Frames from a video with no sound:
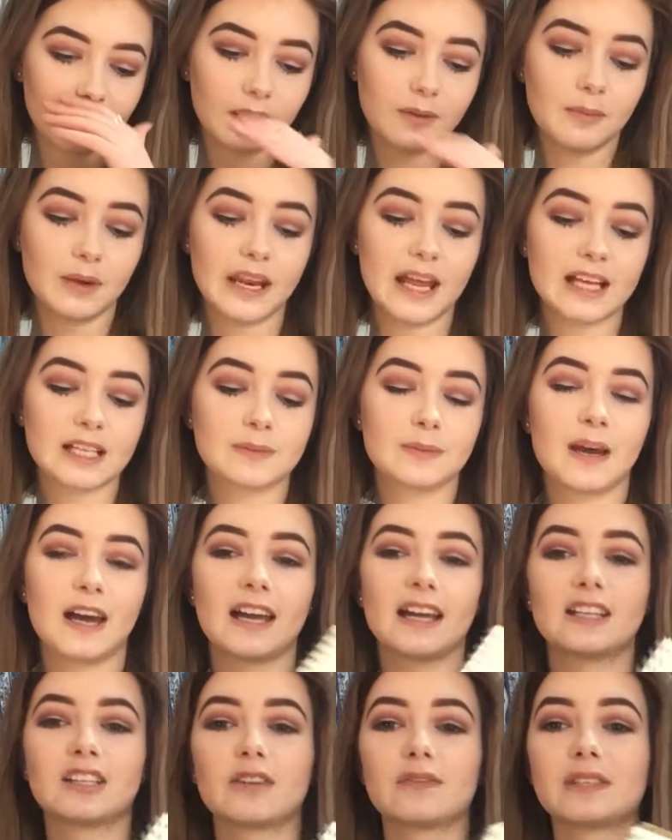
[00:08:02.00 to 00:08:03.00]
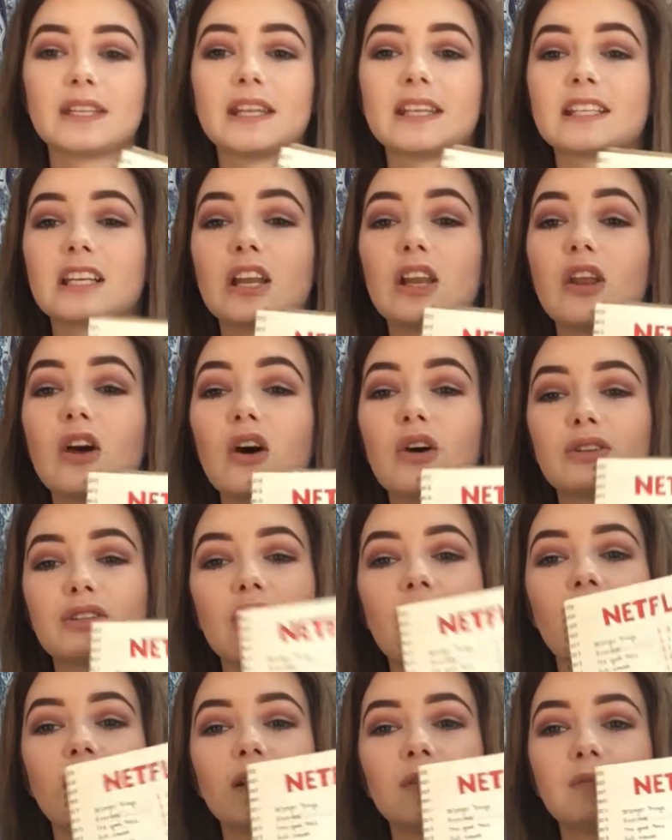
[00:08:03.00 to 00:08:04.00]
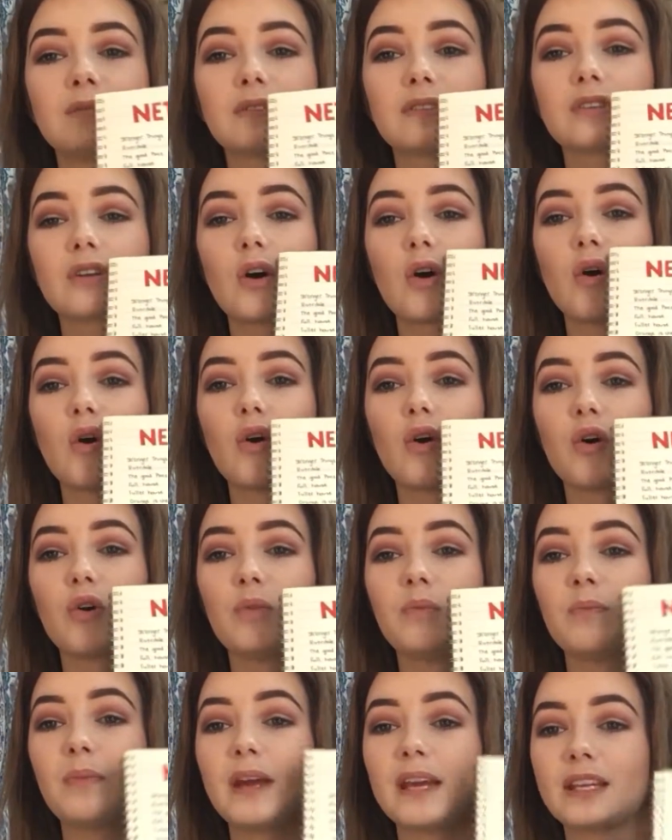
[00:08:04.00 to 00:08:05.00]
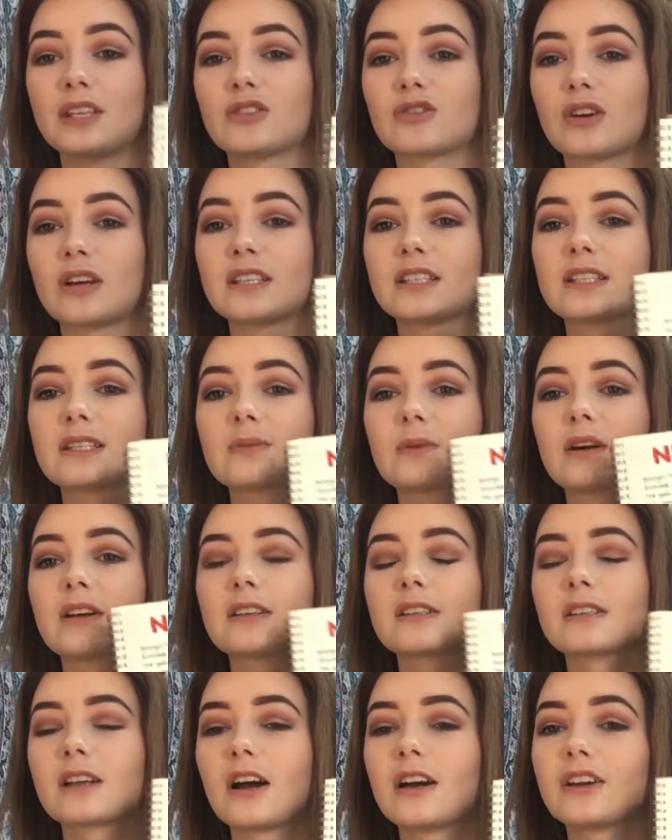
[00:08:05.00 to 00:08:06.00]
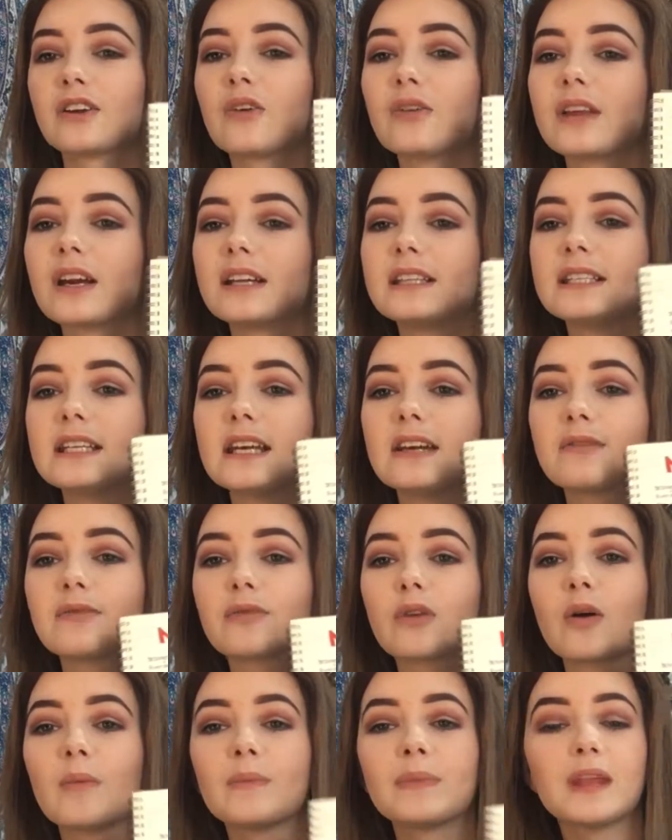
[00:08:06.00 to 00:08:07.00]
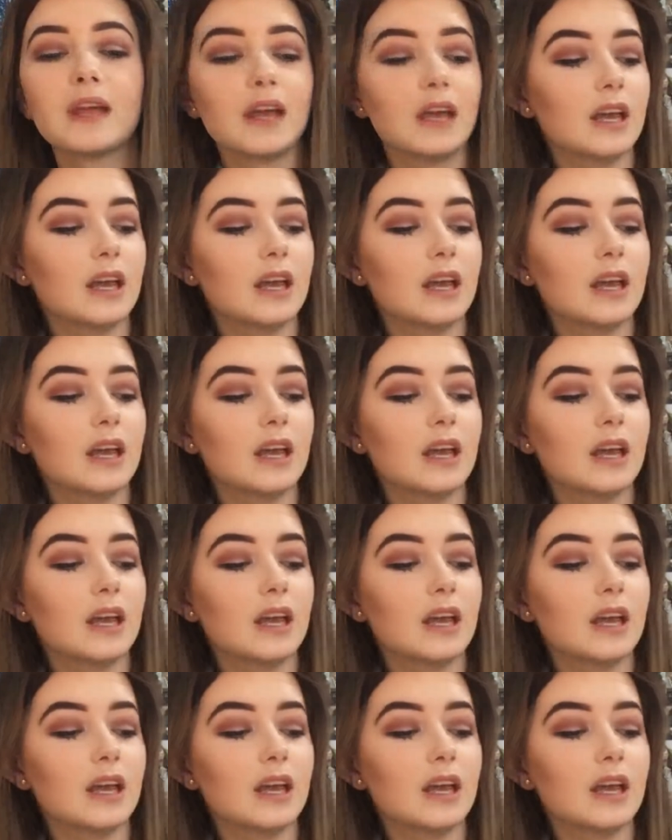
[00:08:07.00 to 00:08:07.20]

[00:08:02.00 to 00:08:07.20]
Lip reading: My next page, I've seen this a lot of times on Pinterest. That's where I kind of got the idea from.